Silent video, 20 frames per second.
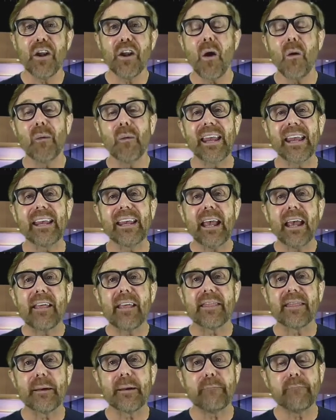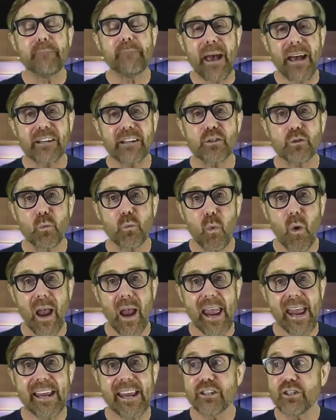Knowing the best
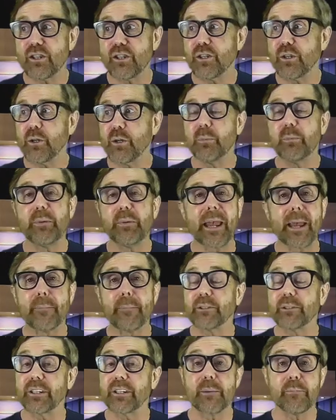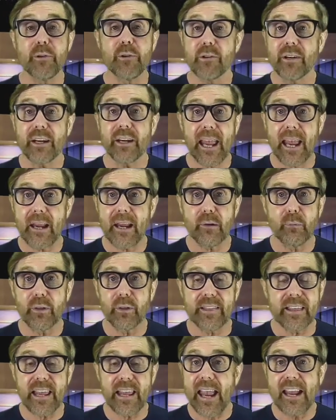way to be able to communicate
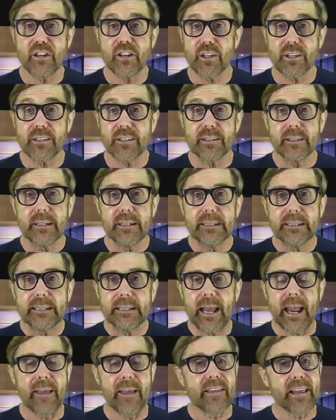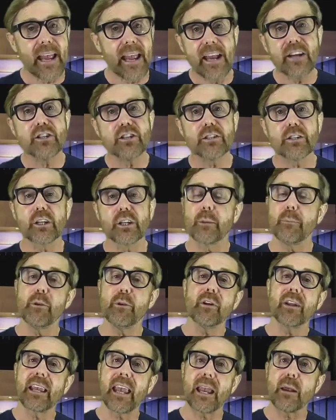with the agent and the agent to
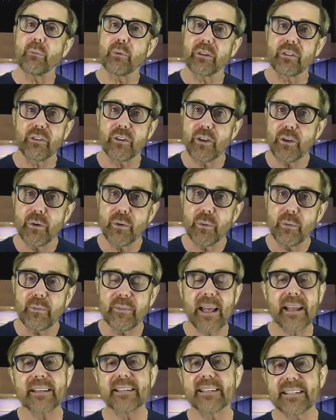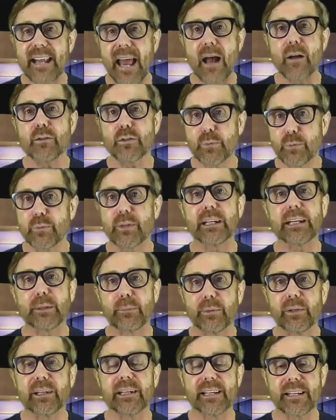communicate with you. That sounds
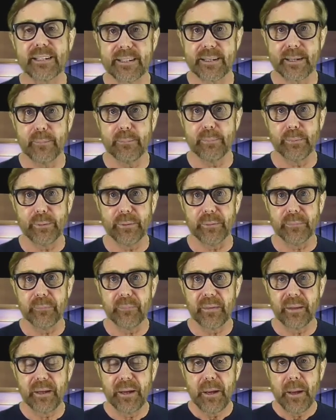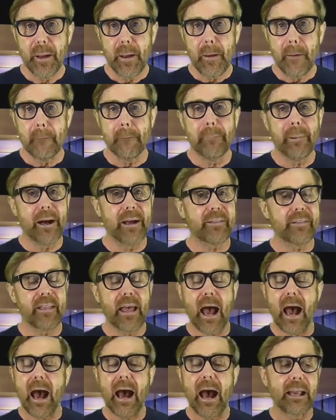really, really simple.
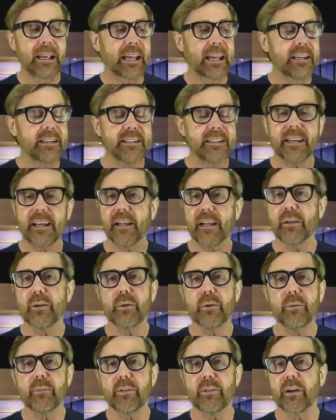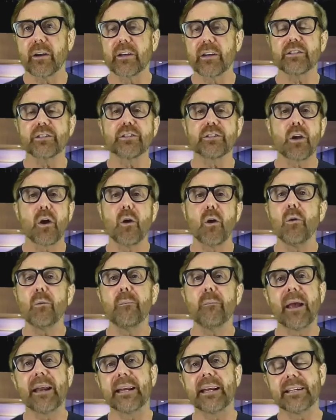But I can tell you there are
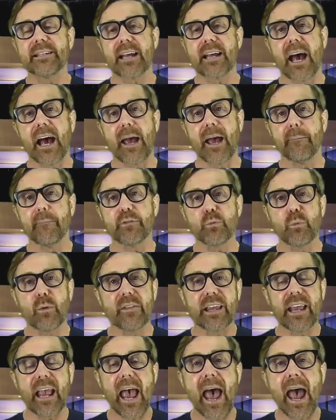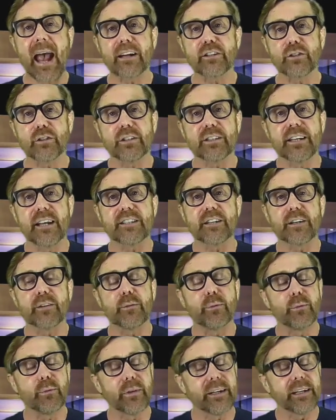so many times when the actor
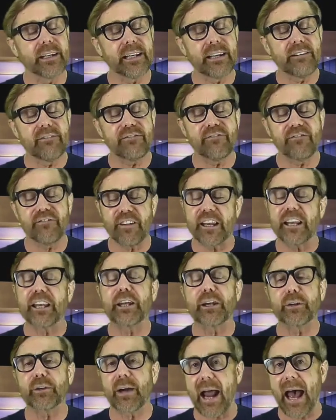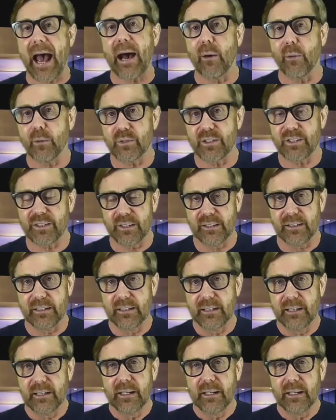doesn't really figure out